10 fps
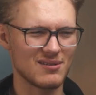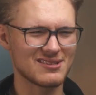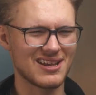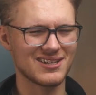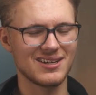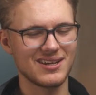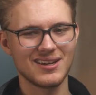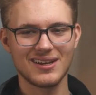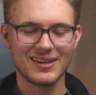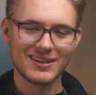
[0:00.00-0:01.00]
I was like,
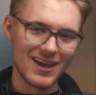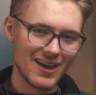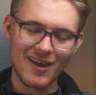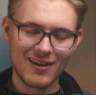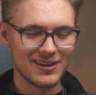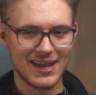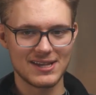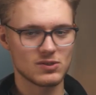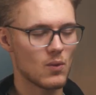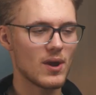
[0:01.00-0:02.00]
yeah,
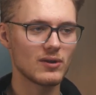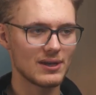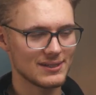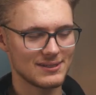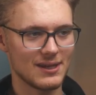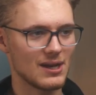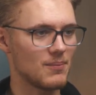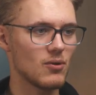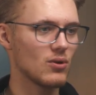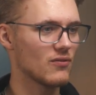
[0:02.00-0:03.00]
okay. So I went on LinkedIn. I
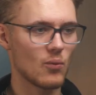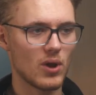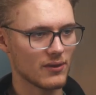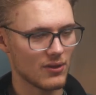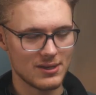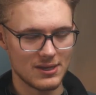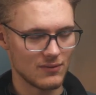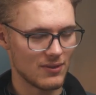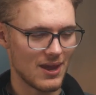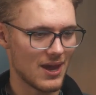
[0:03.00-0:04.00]
put all of the work that I did
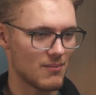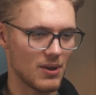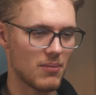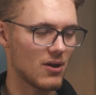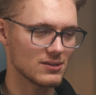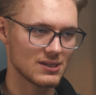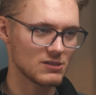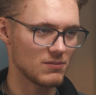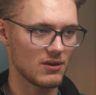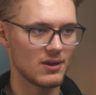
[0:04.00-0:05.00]
on there, my past
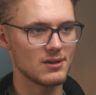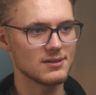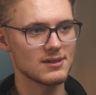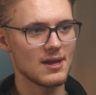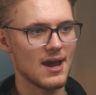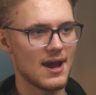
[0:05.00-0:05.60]
experience.